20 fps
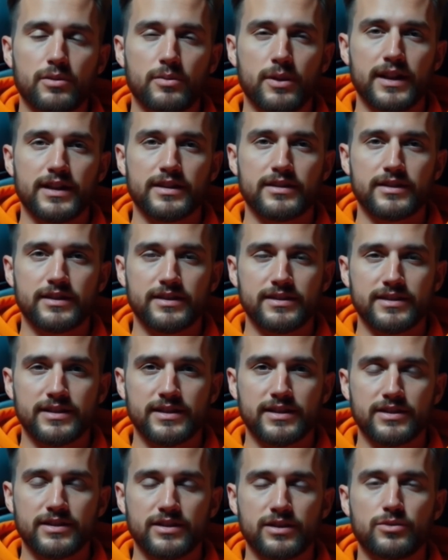3.
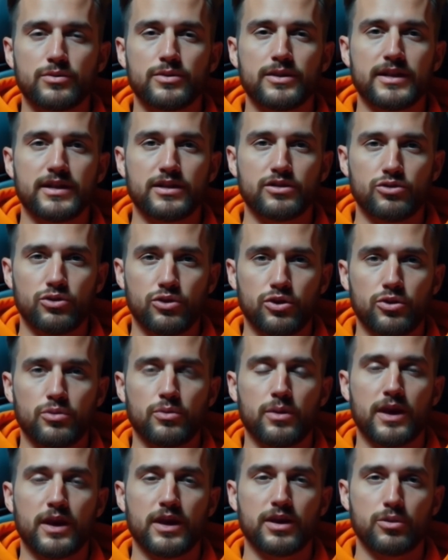Apply for the
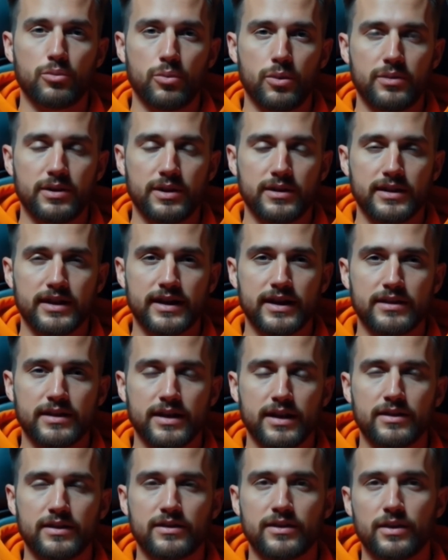Medium Partner
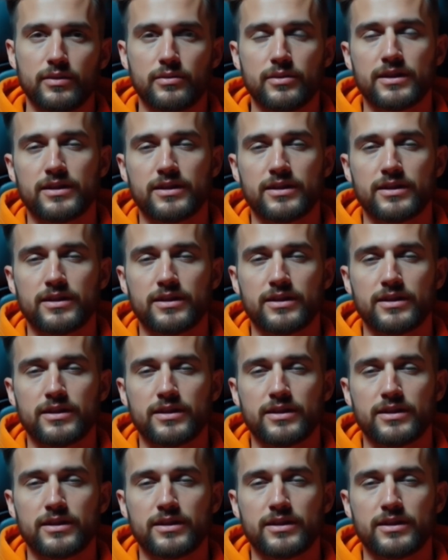Program.